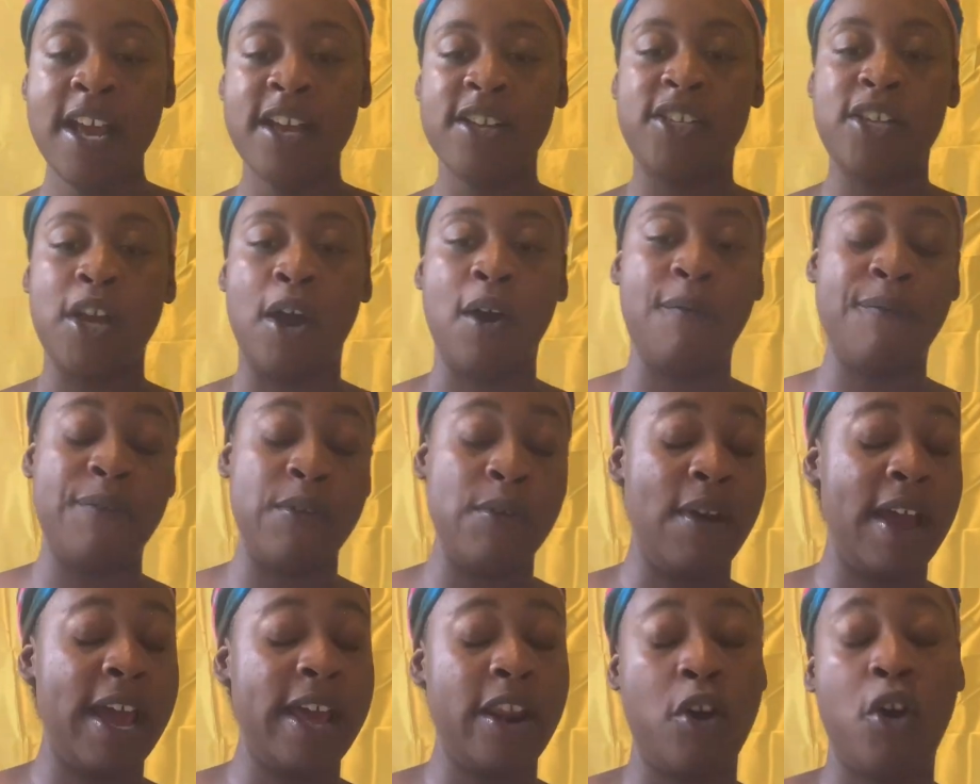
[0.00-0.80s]
So if you
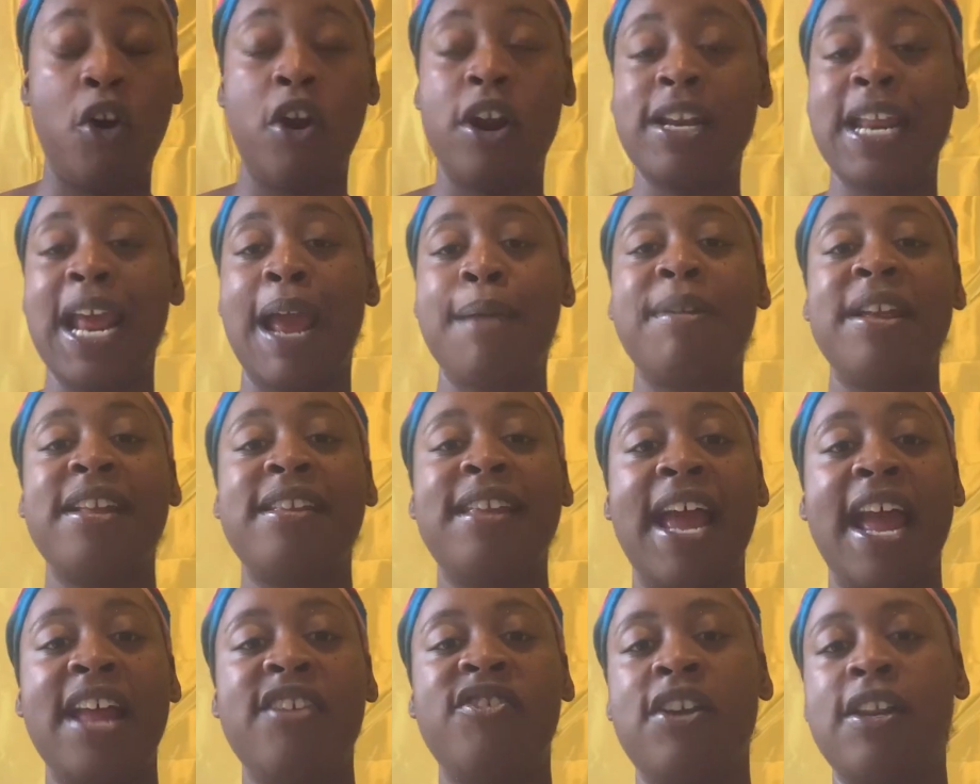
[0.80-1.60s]
had a hard time
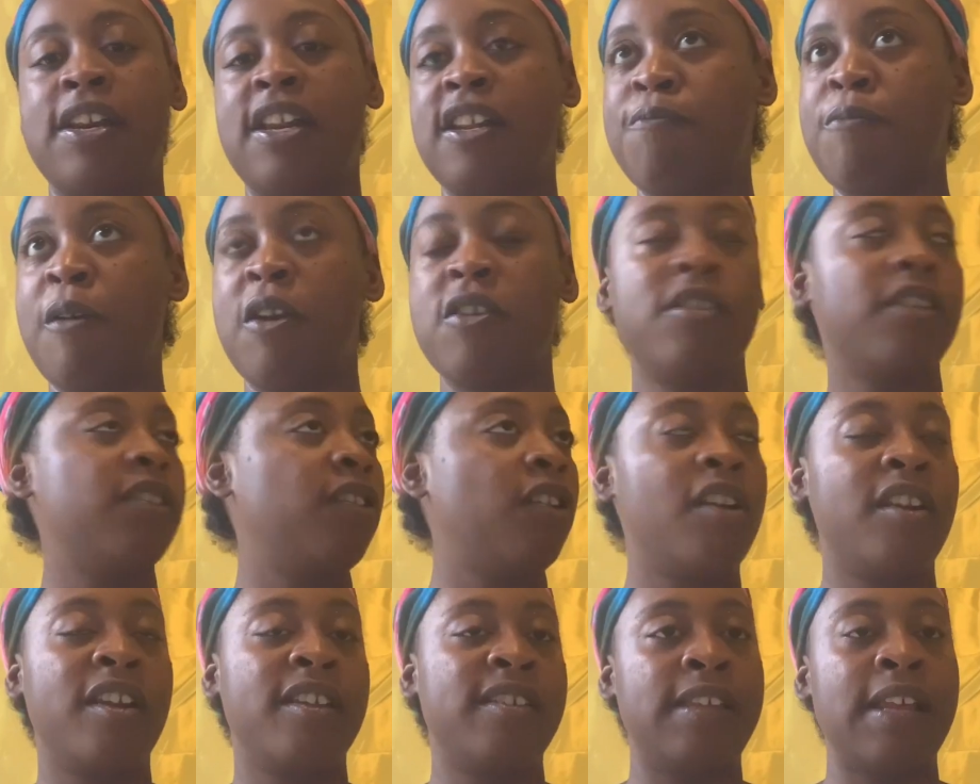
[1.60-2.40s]
detaching, this person is
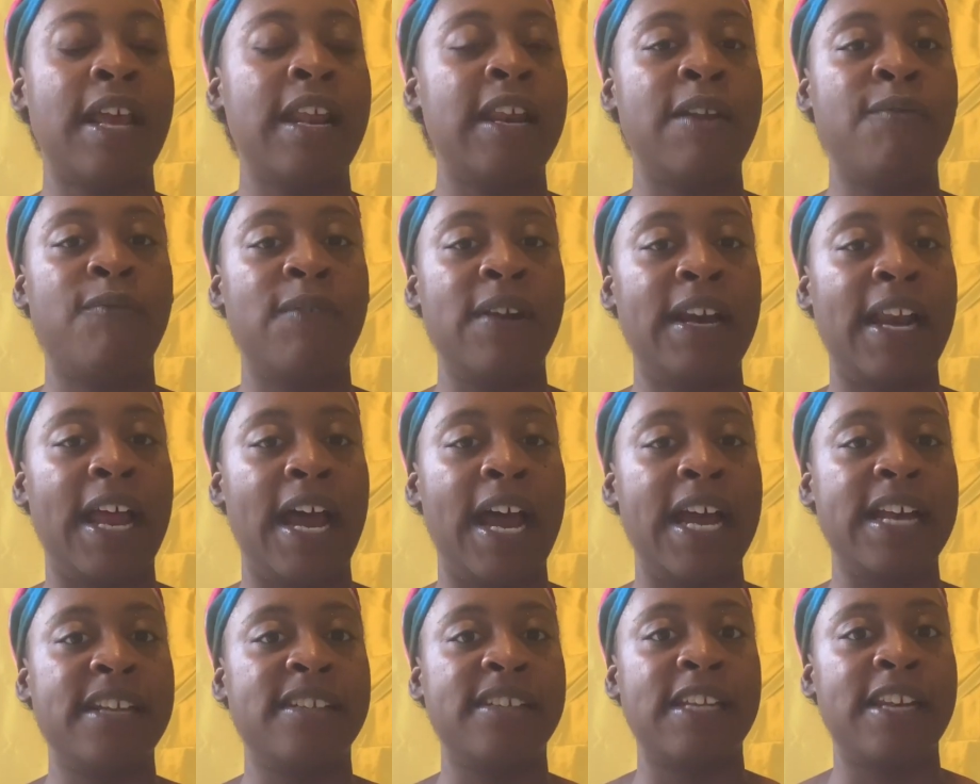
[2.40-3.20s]
going to suddenly
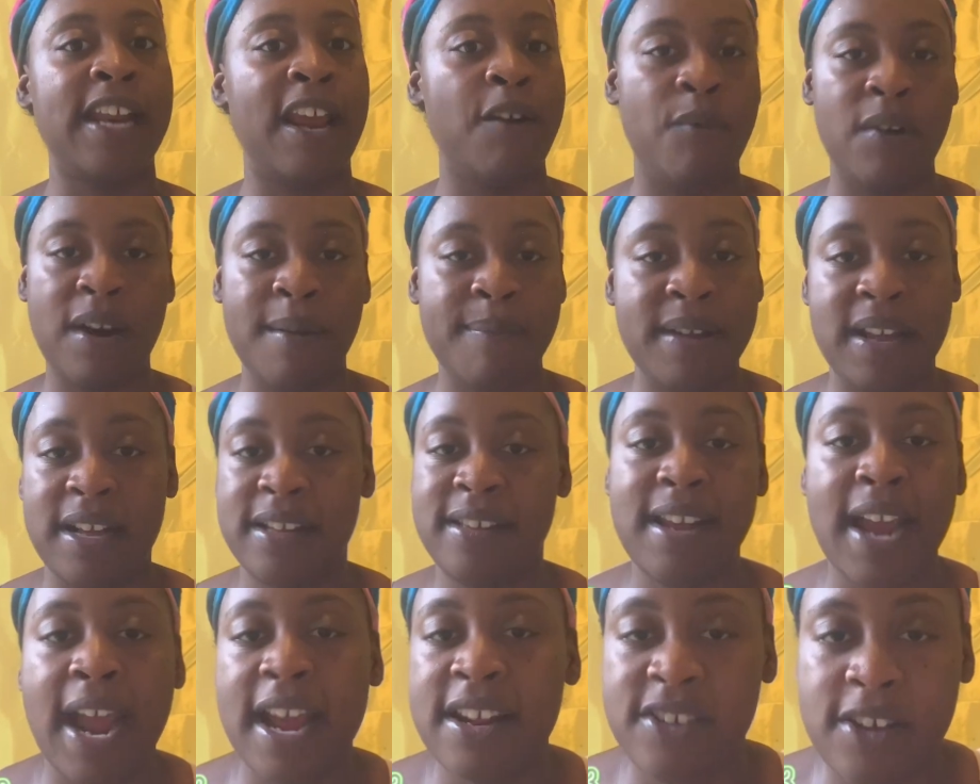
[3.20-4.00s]
realize that they want to be
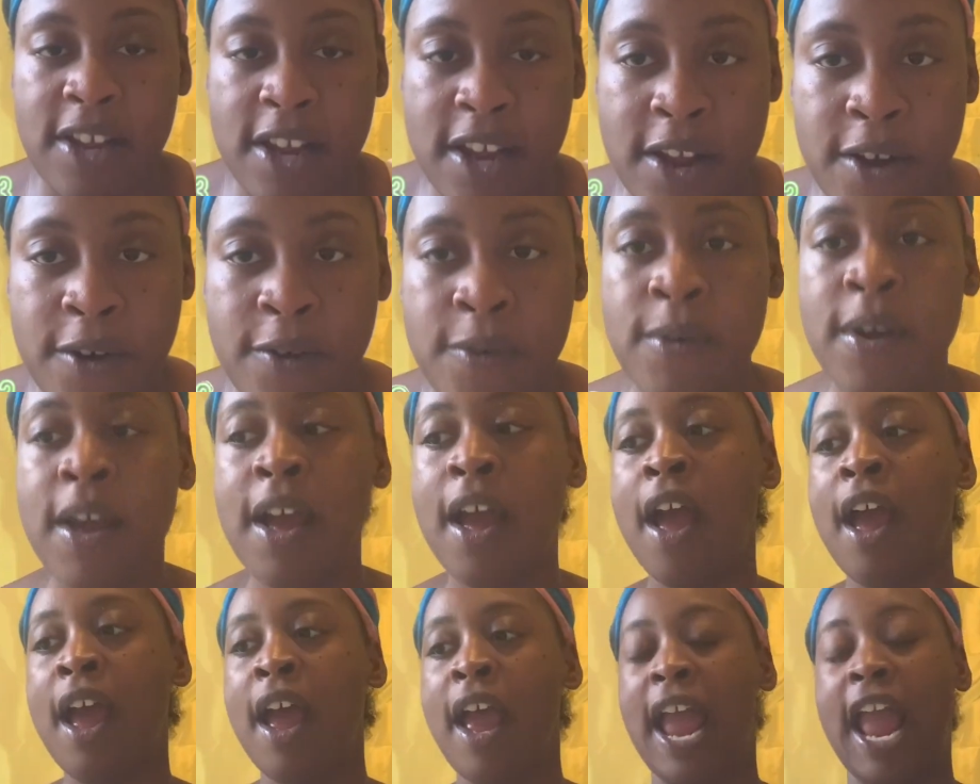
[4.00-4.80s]
attached to you.
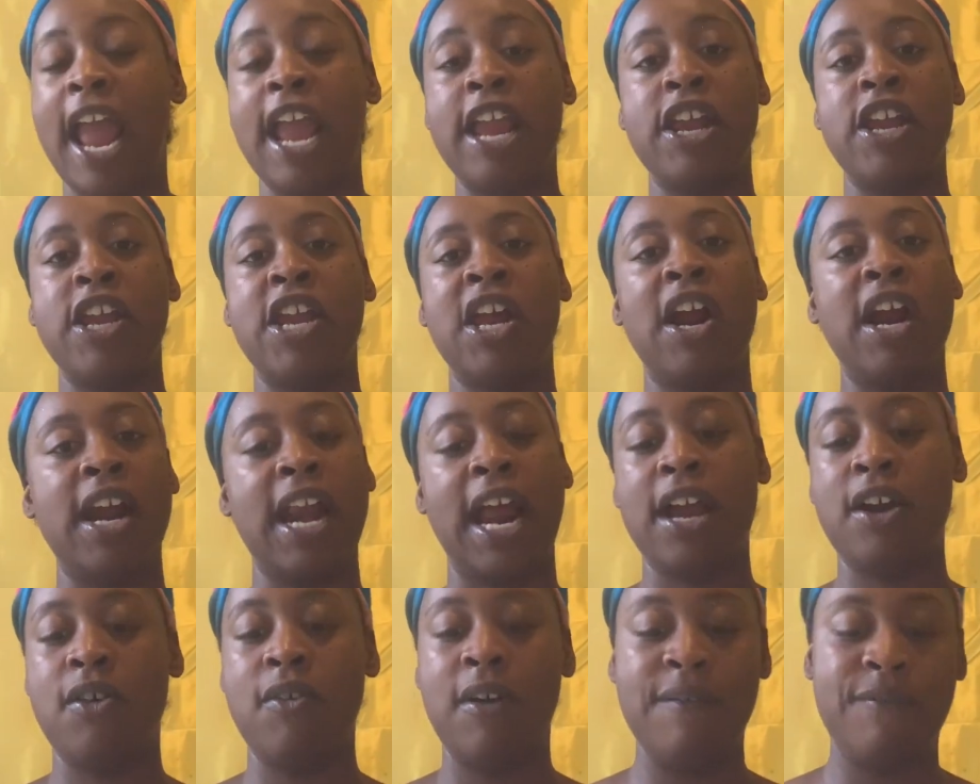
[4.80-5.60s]
And you're
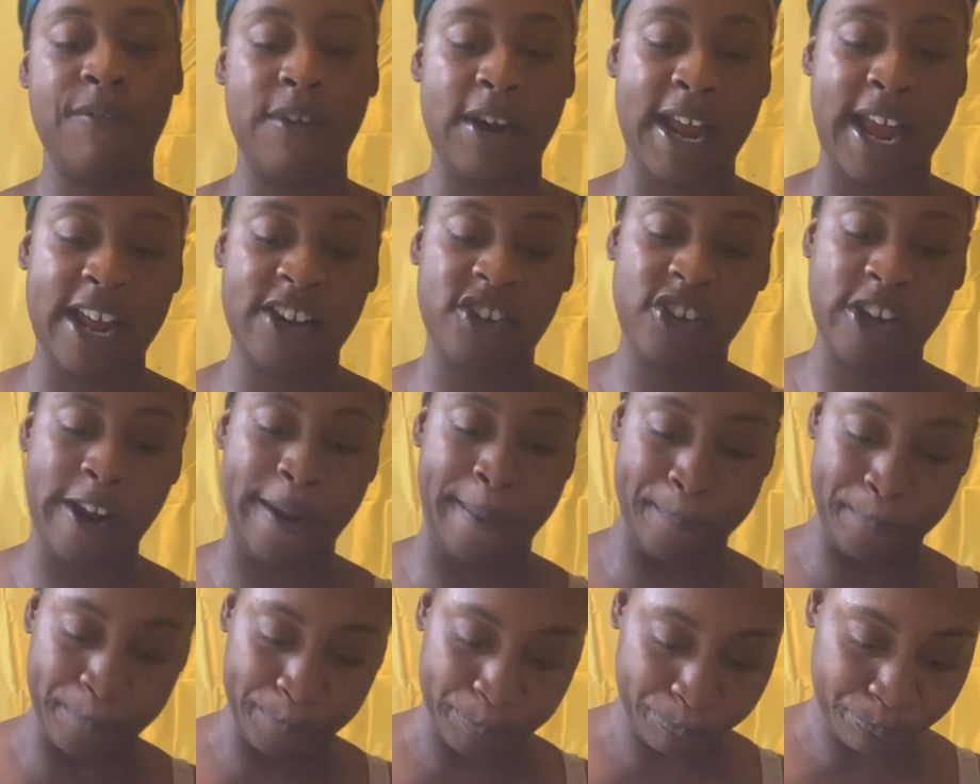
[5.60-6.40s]
not going for that
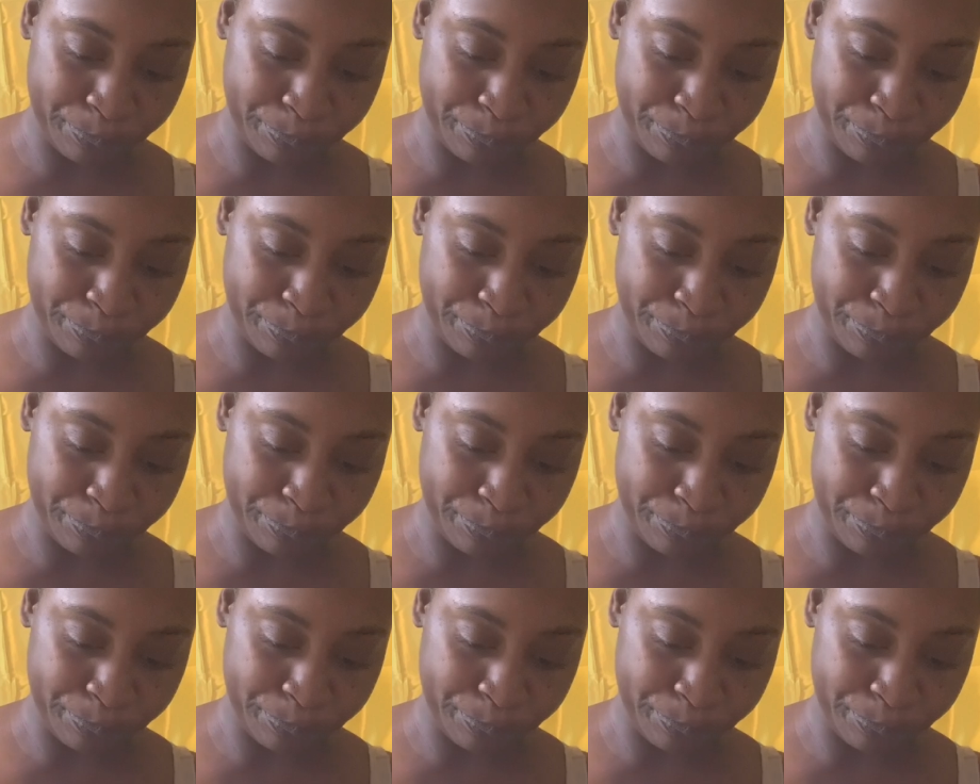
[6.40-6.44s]
shit.